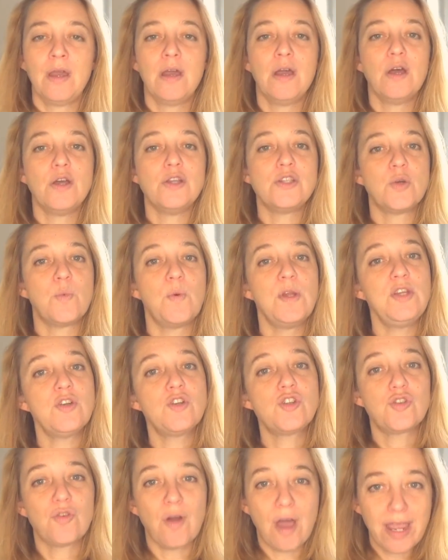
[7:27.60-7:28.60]
So when you're
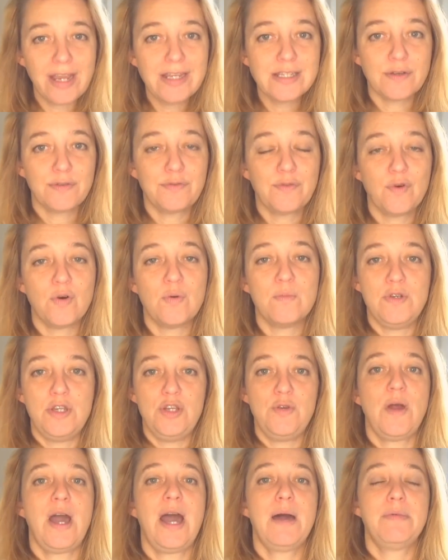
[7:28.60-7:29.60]
trying to form
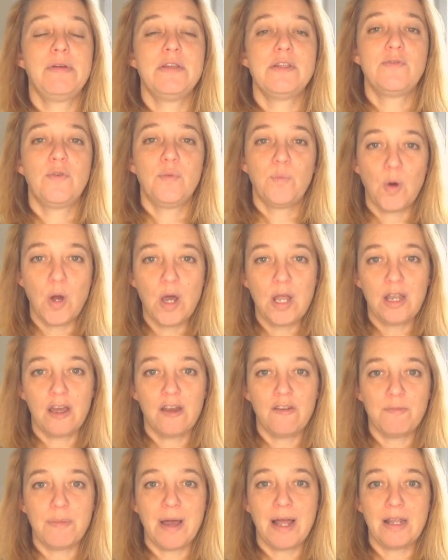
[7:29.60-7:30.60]
new habits for
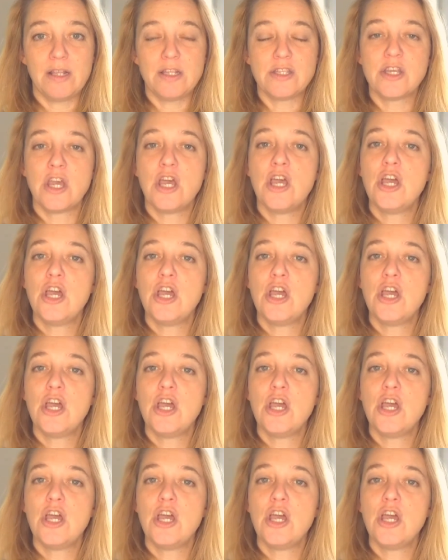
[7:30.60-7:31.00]
work-life balance,